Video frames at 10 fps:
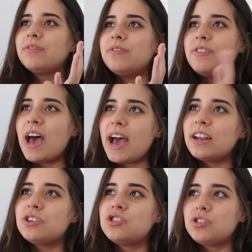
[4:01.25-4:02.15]

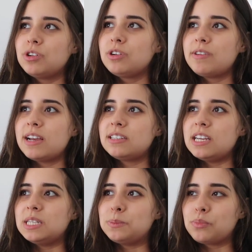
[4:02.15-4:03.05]
That shoulder rest
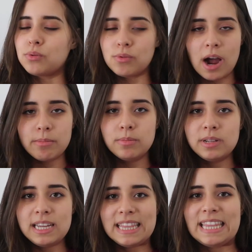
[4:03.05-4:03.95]
is
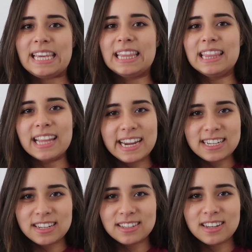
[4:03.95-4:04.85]
probably the
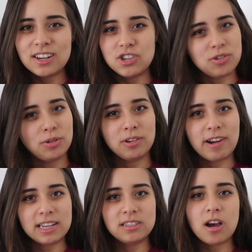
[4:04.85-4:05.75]
lightest shoulder
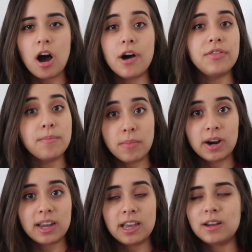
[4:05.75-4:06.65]
rest on the
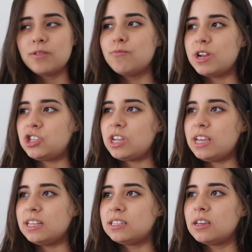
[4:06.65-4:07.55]
market, which
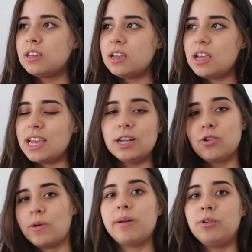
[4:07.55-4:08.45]
is
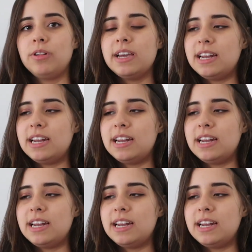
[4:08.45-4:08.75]
incredible.